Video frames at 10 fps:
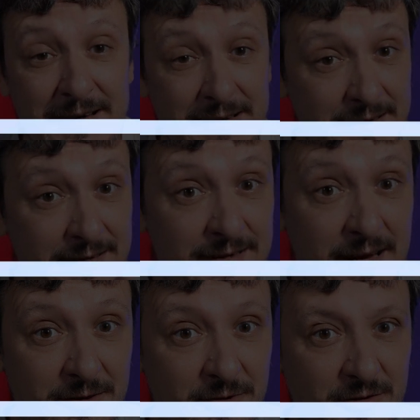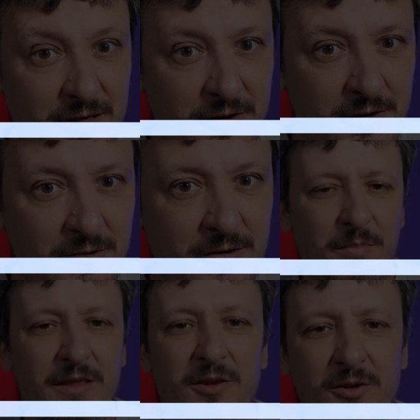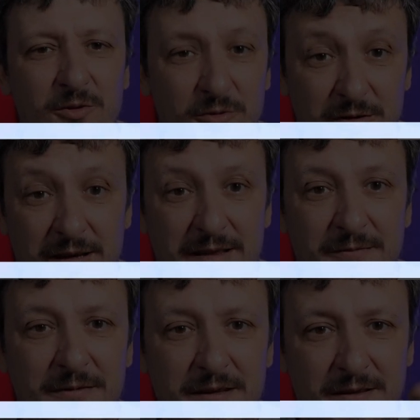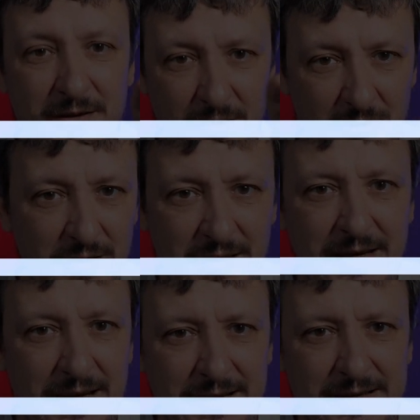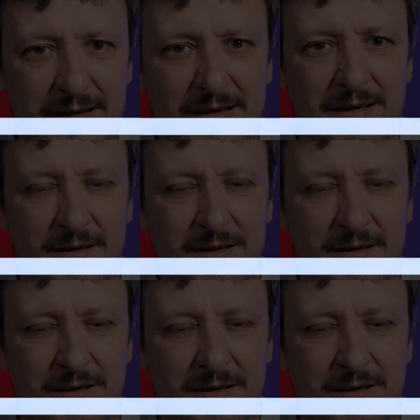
It can scale to 0, but don't do that with only KEDA.